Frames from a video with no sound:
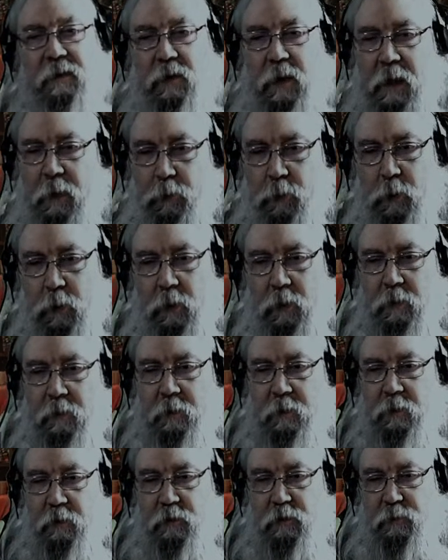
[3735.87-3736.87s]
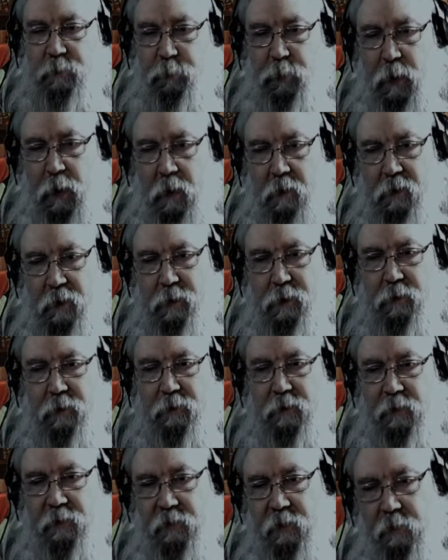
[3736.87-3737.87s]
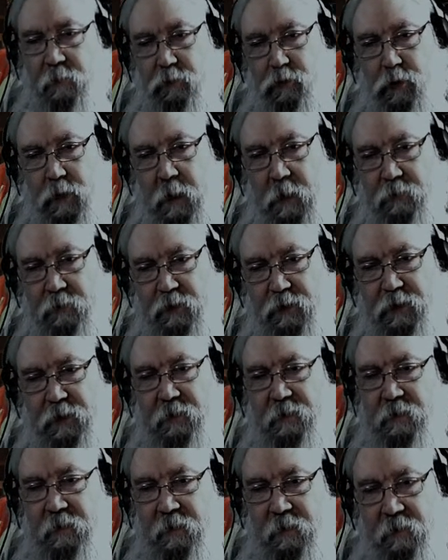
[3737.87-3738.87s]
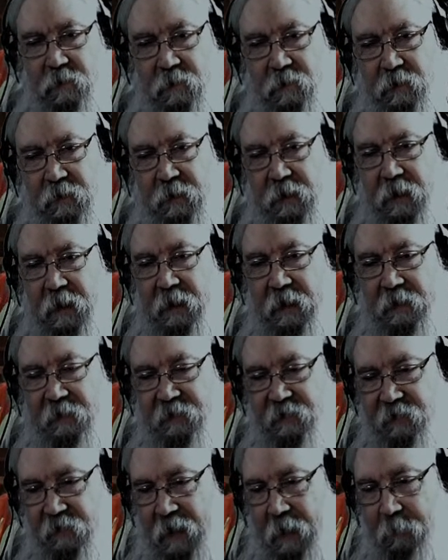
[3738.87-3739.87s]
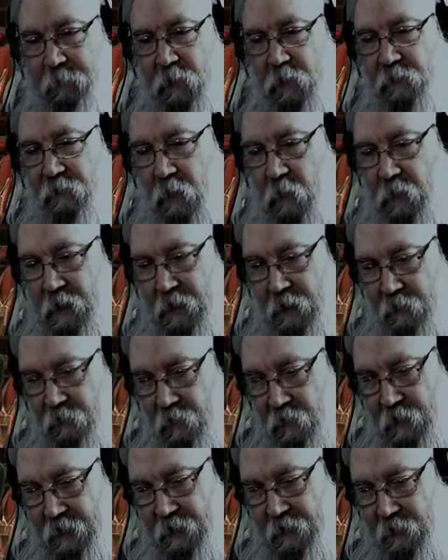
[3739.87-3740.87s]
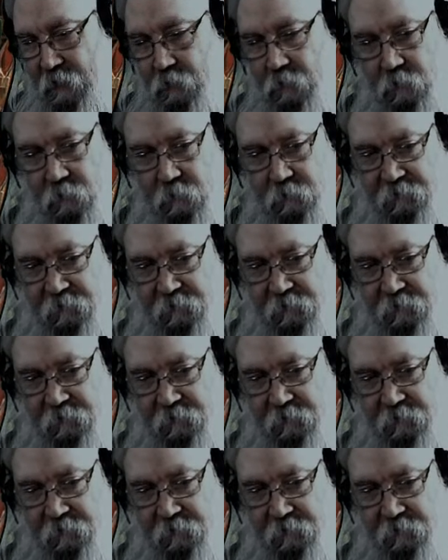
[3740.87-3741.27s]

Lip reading: like, spelling is a suggestion. And then I slap their phone out of their hand.